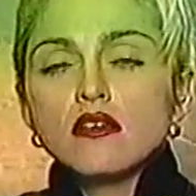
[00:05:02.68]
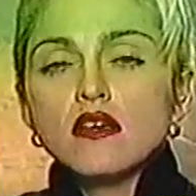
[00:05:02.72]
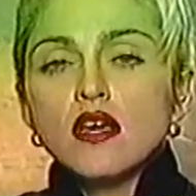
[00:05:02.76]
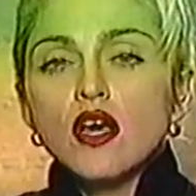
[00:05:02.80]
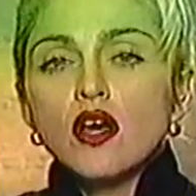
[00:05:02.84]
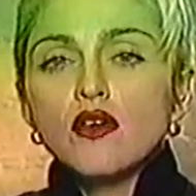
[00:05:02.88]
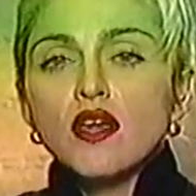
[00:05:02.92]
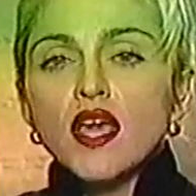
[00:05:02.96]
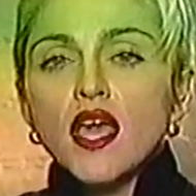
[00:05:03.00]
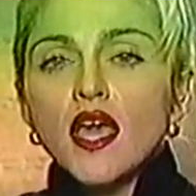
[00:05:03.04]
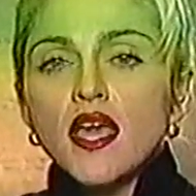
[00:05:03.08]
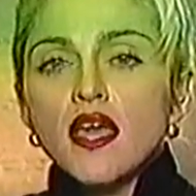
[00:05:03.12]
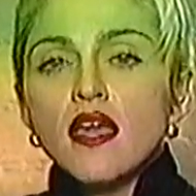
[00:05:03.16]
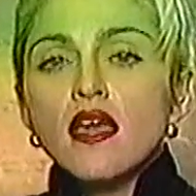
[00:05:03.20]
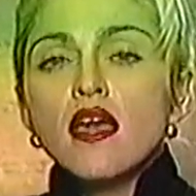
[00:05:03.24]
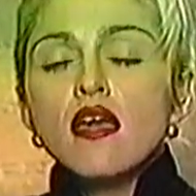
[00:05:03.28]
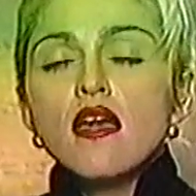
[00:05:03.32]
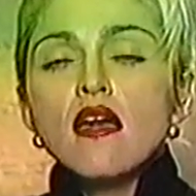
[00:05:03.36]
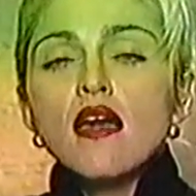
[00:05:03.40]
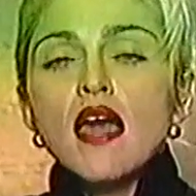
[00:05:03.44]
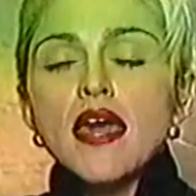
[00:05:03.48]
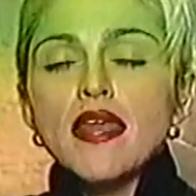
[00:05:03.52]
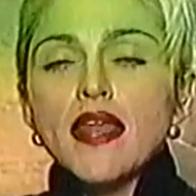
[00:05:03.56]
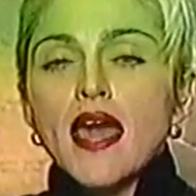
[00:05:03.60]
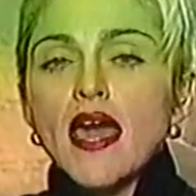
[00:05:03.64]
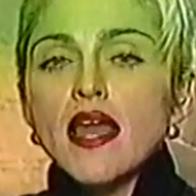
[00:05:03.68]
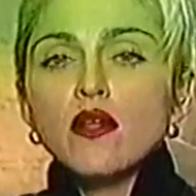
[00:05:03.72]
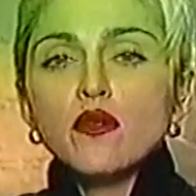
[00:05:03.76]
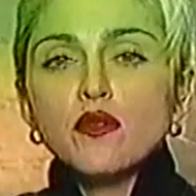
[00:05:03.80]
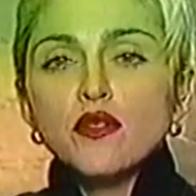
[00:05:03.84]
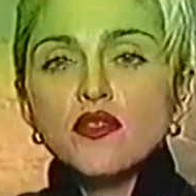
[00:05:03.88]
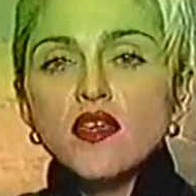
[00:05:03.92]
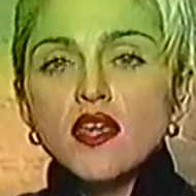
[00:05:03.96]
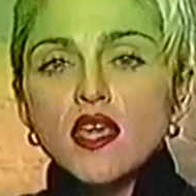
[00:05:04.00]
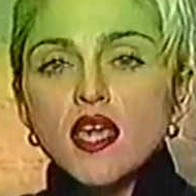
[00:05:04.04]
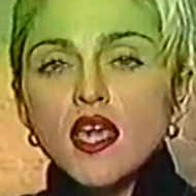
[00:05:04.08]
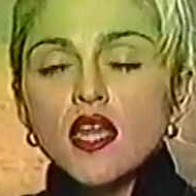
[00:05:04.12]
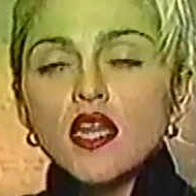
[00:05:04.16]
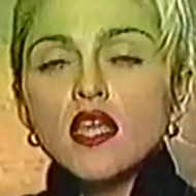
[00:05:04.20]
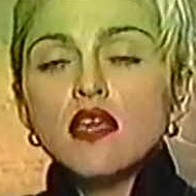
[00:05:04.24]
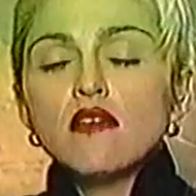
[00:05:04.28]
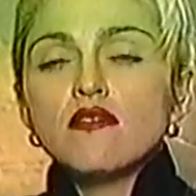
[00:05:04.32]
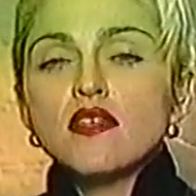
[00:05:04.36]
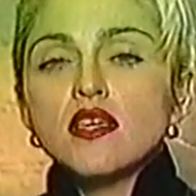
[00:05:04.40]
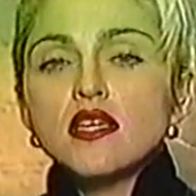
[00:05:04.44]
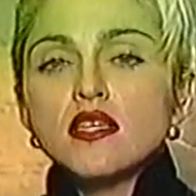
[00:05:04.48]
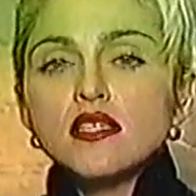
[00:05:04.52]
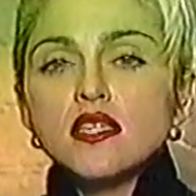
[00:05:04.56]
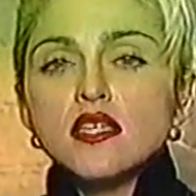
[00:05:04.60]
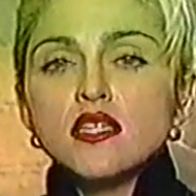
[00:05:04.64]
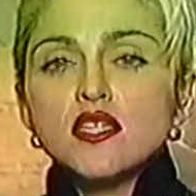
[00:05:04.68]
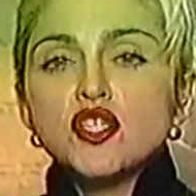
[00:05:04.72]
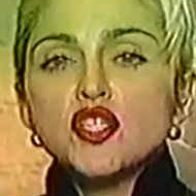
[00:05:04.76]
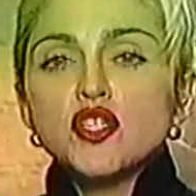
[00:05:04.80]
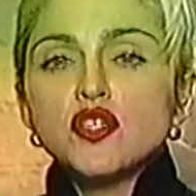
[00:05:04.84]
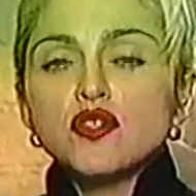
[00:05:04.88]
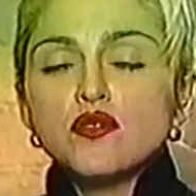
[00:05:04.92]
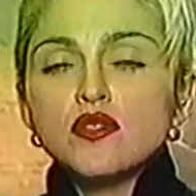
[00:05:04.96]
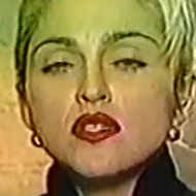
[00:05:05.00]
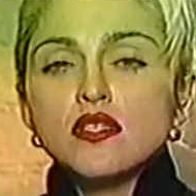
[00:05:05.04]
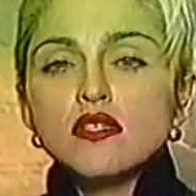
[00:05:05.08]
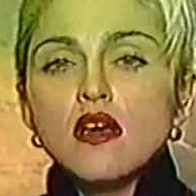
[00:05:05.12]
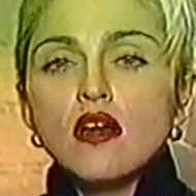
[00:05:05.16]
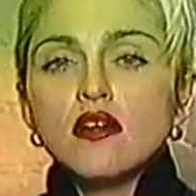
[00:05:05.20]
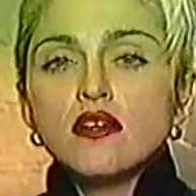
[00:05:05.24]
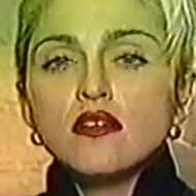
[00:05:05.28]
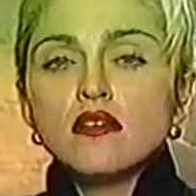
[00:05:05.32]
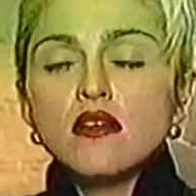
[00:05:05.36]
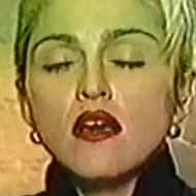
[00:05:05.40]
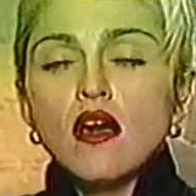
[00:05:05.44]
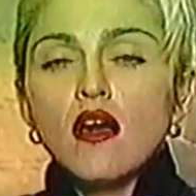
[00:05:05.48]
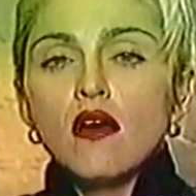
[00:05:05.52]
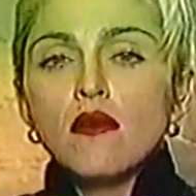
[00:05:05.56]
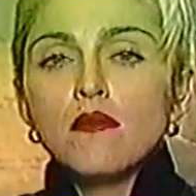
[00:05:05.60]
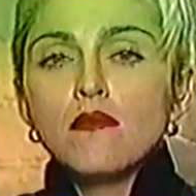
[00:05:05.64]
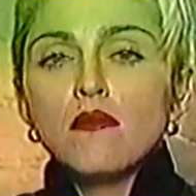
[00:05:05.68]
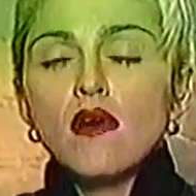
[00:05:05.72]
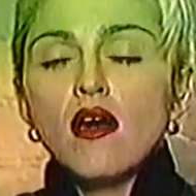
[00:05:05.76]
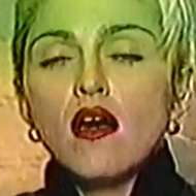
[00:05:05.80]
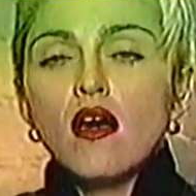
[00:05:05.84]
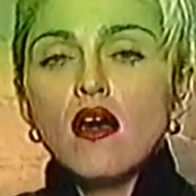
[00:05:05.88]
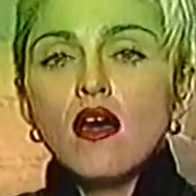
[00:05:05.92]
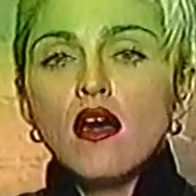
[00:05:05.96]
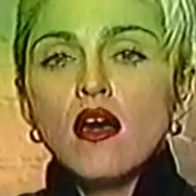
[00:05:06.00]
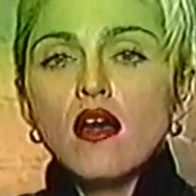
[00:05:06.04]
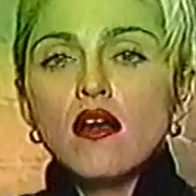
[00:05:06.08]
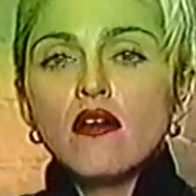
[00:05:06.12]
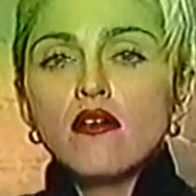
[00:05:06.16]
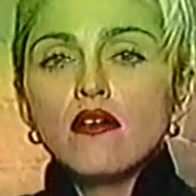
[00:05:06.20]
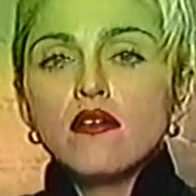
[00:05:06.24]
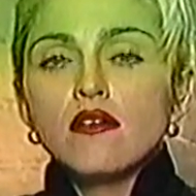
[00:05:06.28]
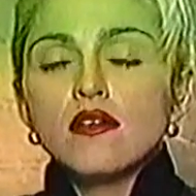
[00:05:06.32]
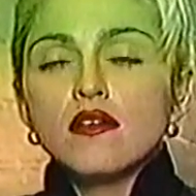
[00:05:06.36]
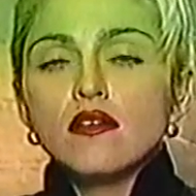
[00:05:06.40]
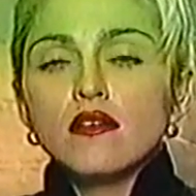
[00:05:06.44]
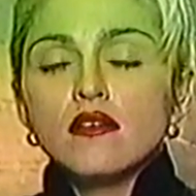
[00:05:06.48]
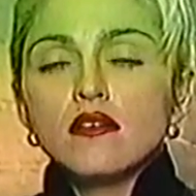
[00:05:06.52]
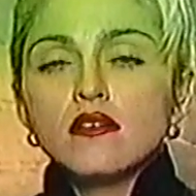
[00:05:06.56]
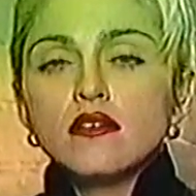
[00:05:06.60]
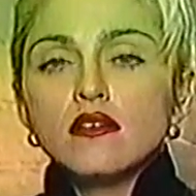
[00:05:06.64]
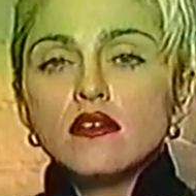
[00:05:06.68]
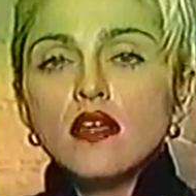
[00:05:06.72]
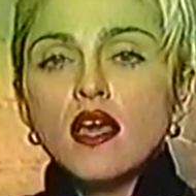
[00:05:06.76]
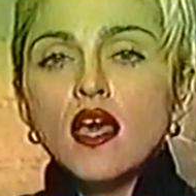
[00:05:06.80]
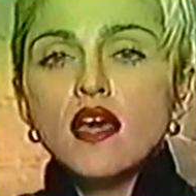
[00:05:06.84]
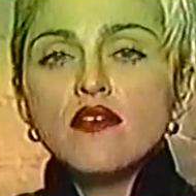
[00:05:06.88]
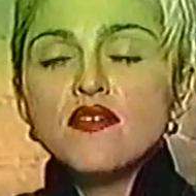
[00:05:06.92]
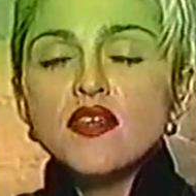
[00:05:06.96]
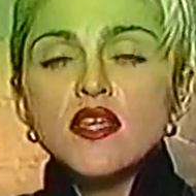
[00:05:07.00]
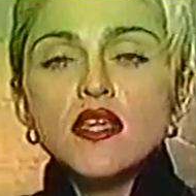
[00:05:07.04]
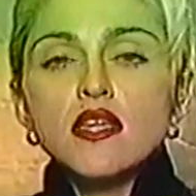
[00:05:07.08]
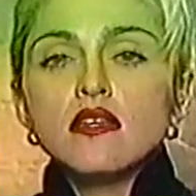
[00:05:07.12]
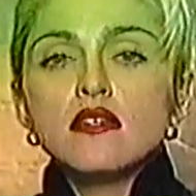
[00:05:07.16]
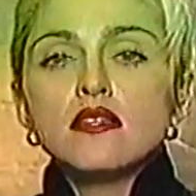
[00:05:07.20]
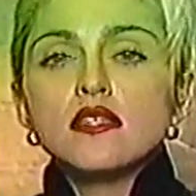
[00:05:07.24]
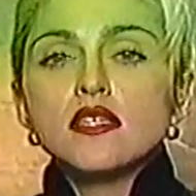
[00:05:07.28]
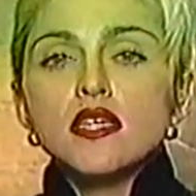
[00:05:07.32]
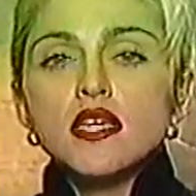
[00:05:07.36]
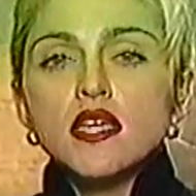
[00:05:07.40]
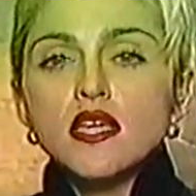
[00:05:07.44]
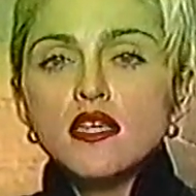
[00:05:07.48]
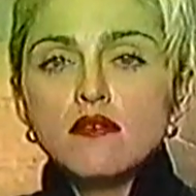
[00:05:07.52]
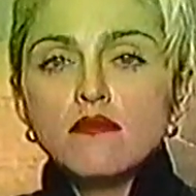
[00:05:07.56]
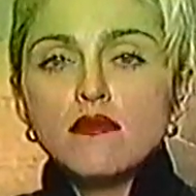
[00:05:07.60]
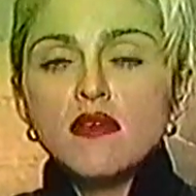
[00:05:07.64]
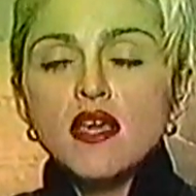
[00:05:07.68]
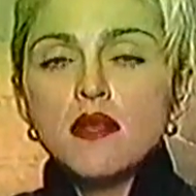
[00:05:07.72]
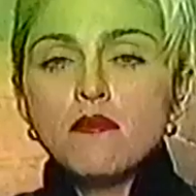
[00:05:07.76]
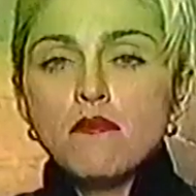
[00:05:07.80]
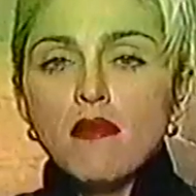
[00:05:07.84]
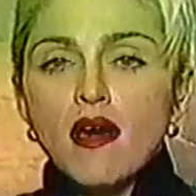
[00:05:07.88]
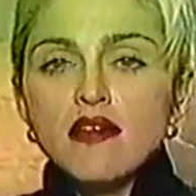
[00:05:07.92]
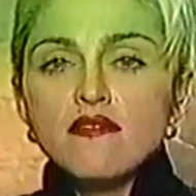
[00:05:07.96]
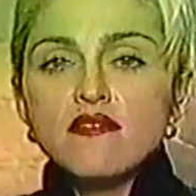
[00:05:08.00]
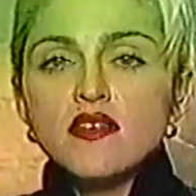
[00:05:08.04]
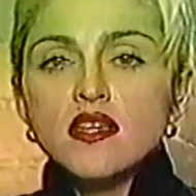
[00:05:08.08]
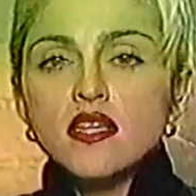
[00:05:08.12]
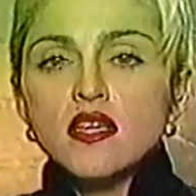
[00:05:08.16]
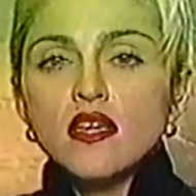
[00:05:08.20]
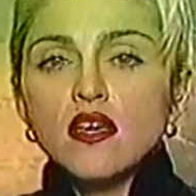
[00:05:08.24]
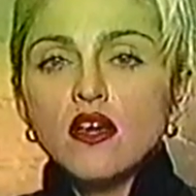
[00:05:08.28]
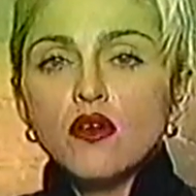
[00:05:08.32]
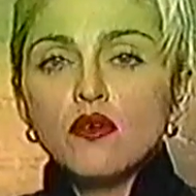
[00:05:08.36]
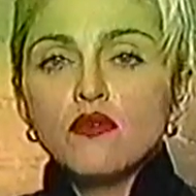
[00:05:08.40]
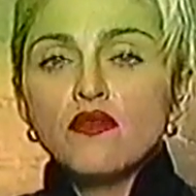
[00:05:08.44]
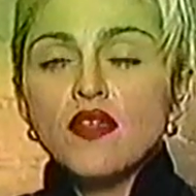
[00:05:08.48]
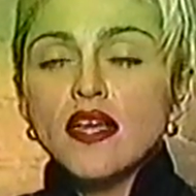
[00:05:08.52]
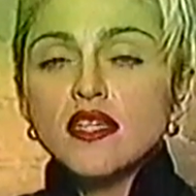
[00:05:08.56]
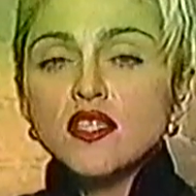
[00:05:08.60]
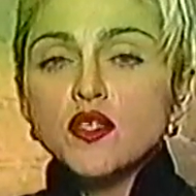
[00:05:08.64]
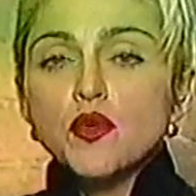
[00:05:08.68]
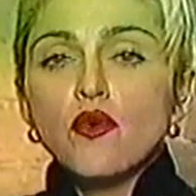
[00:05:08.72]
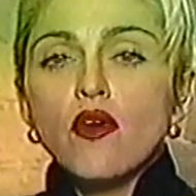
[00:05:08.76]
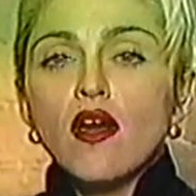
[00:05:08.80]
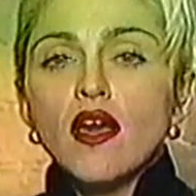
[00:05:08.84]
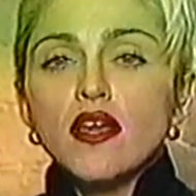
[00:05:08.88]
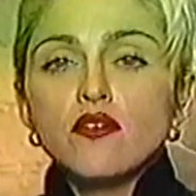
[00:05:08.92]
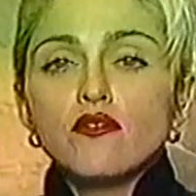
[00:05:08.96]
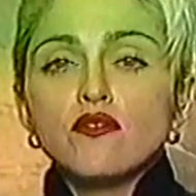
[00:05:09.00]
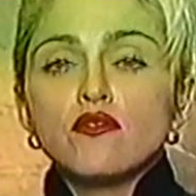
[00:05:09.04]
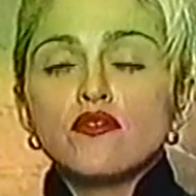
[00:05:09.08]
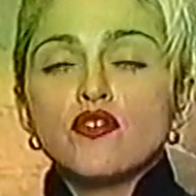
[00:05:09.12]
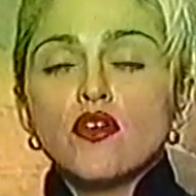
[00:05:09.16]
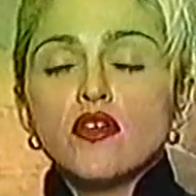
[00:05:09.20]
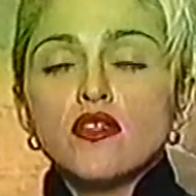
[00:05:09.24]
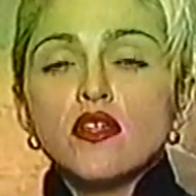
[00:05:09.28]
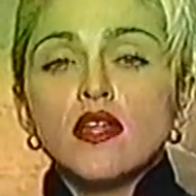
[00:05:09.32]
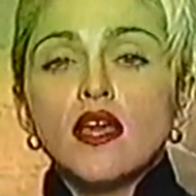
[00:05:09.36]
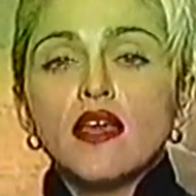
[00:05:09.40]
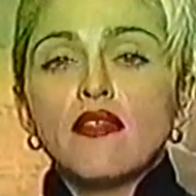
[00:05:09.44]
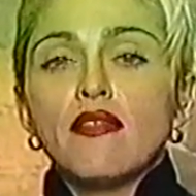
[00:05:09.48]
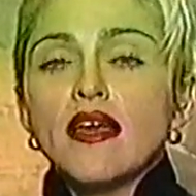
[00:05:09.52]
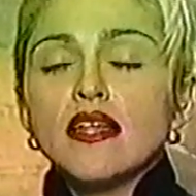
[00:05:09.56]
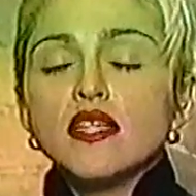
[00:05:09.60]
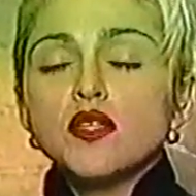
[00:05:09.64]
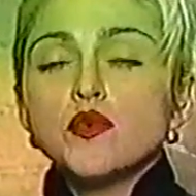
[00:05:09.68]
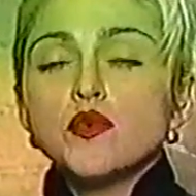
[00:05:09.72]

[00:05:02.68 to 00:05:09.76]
okay? And I don't think any of these issues are evident in my video. That's where I draw the line. That's